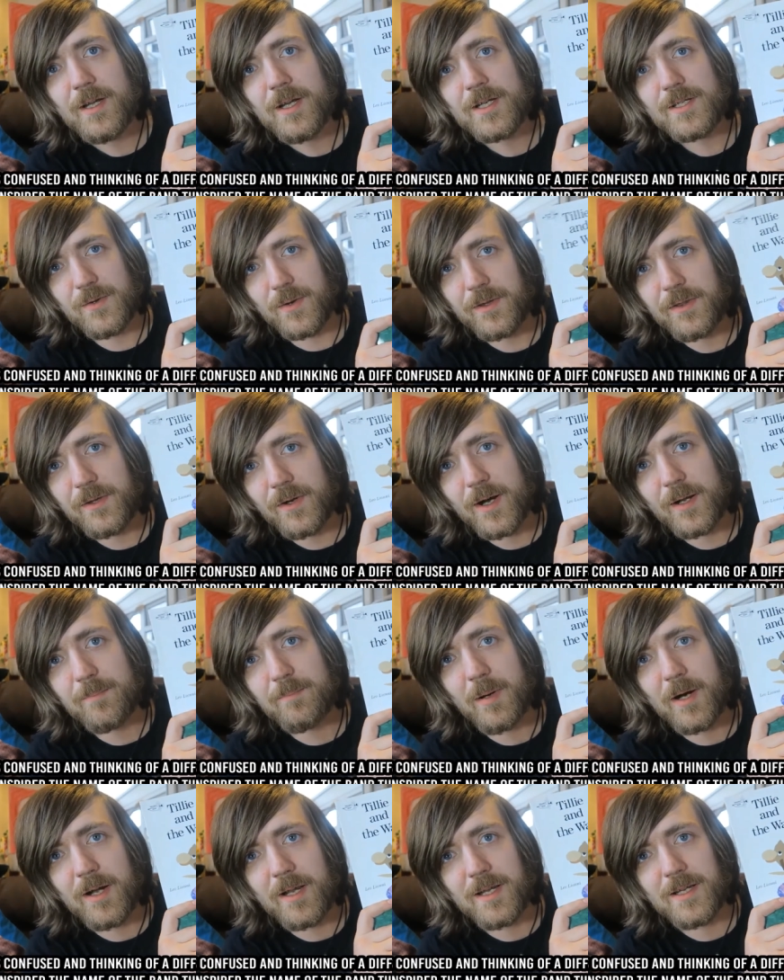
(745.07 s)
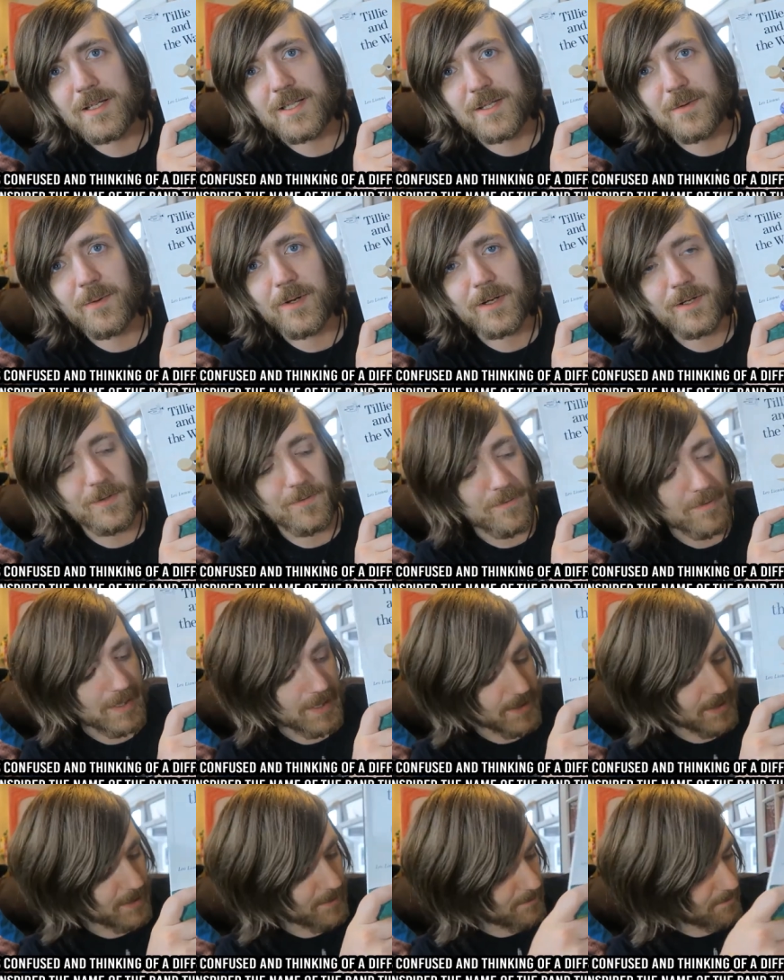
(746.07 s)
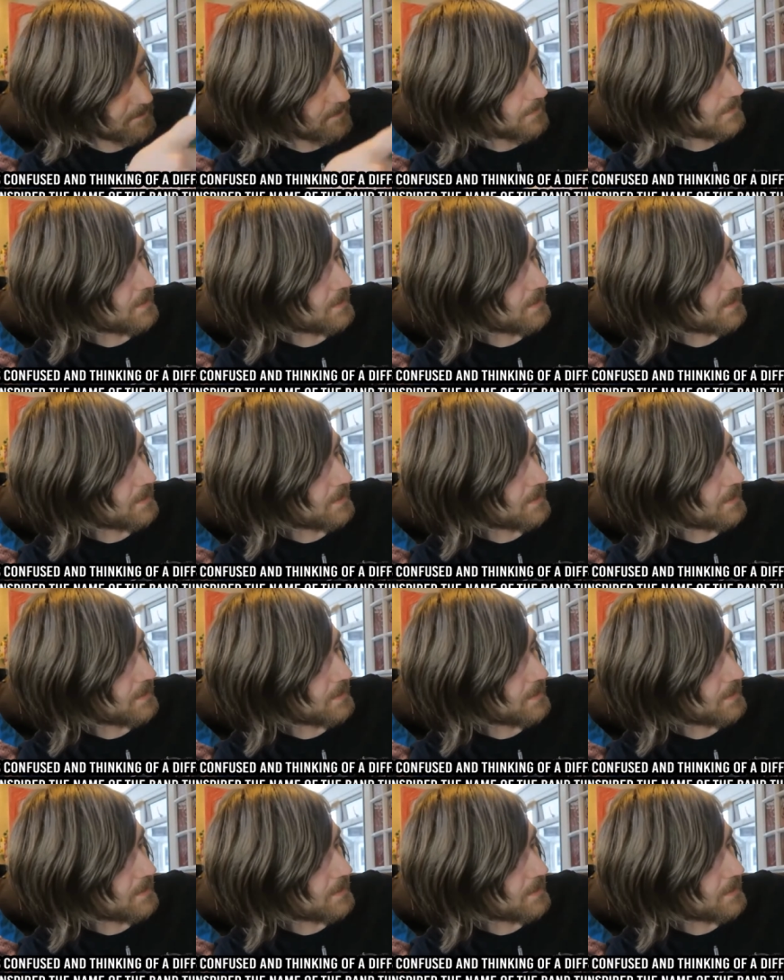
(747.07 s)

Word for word: So I thought I'd buy it so I could read it.